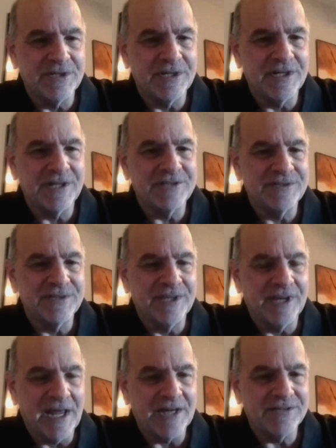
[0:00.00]
in the country
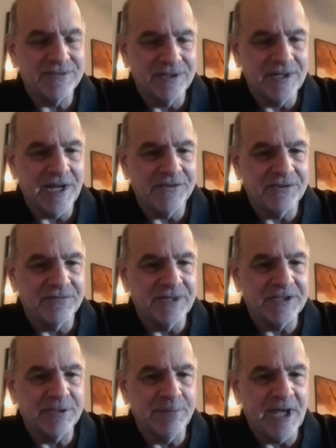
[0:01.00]
that actually has a
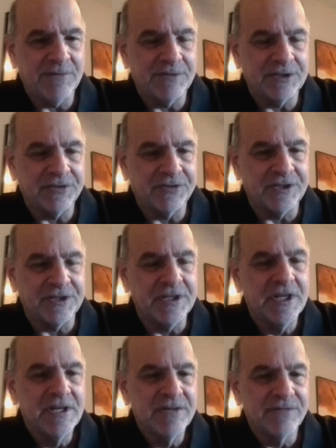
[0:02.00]
victim advocacy,
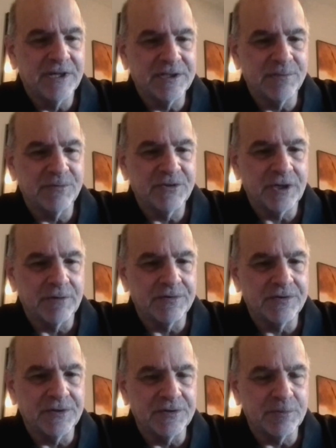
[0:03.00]
victim
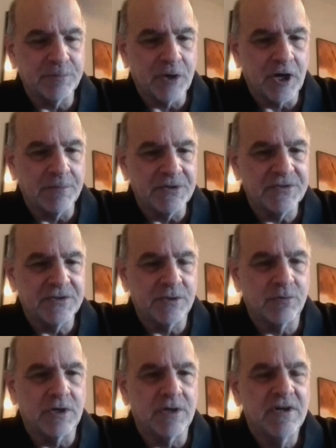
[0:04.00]
services department. So
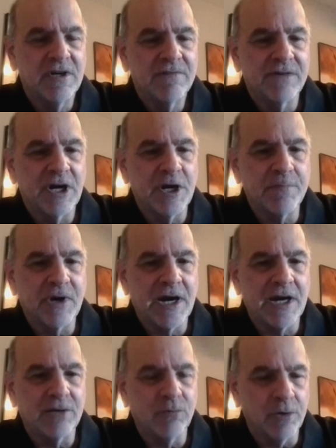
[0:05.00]
we're very
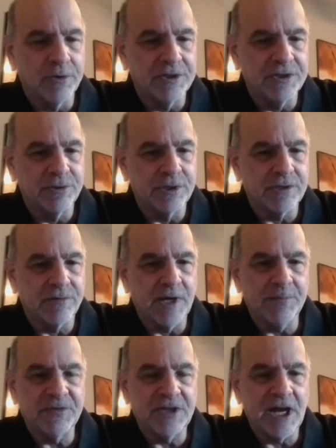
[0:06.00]
proud of what we do at
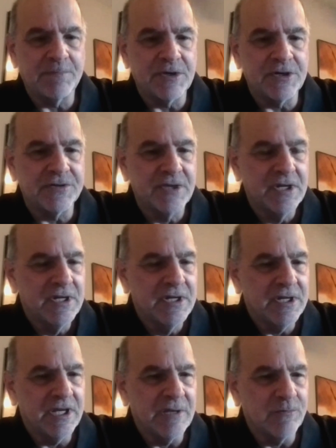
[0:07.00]
Crime Stoppers,
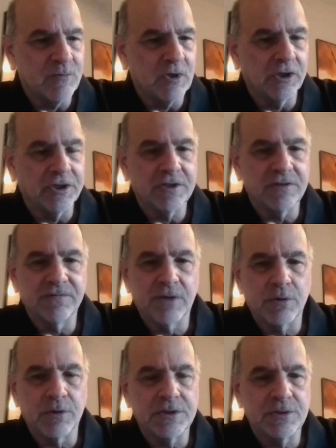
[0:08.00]
and we're looking
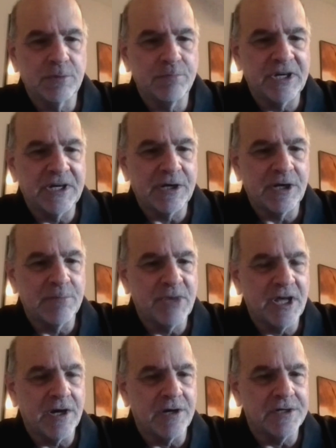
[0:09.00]
forward to a bigger and
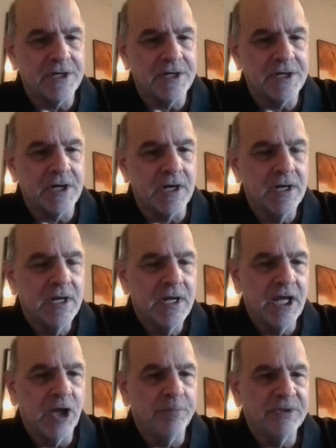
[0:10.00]
better year
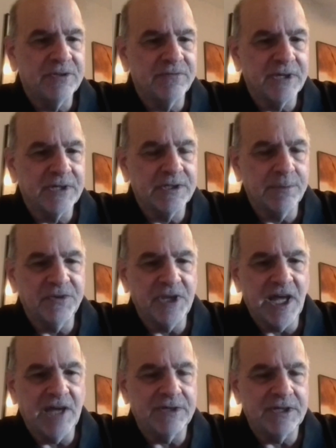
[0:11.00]
helping victims
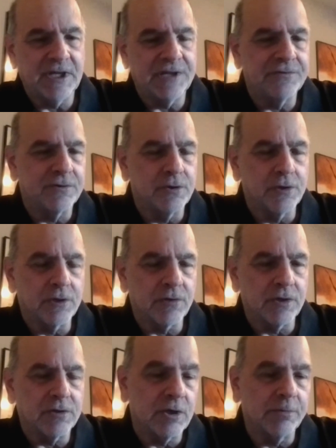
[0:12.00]
navigate through the
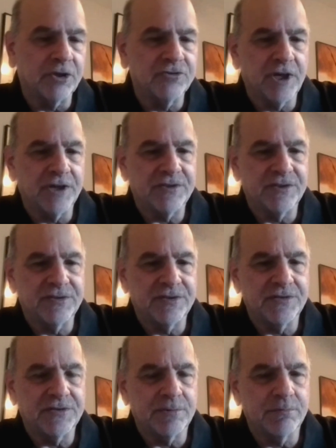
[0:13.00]
criminal justice
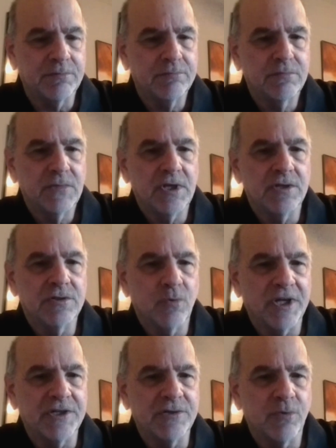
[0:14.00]
system in
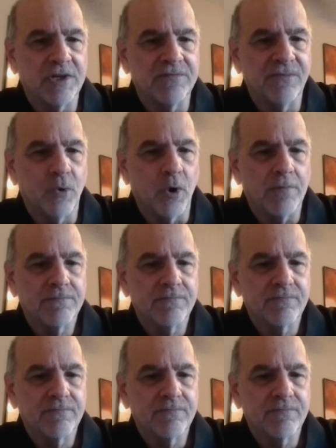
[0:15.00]
2024.